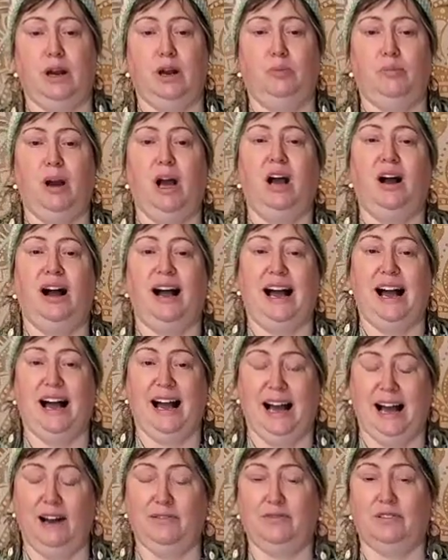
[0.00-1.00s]
I have
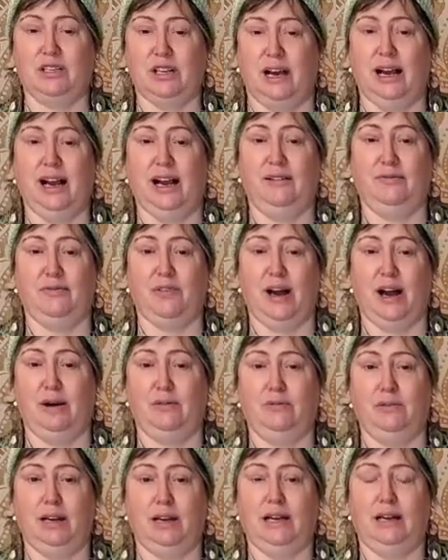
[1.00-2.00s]
to have that
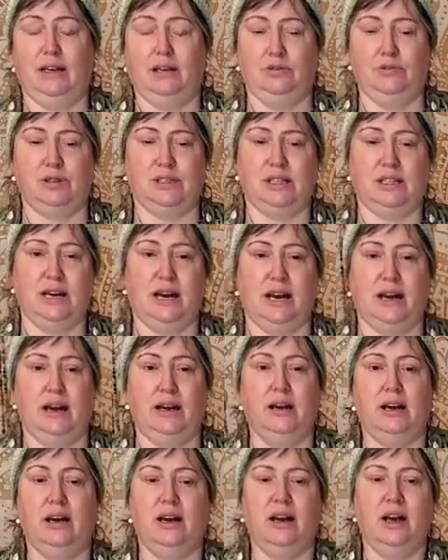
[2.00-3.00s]
really loose there.
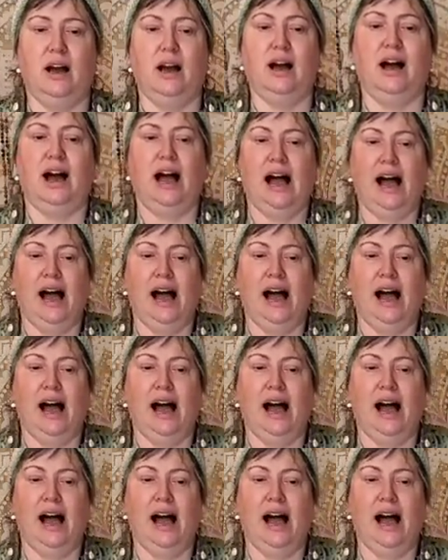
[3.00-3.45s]
And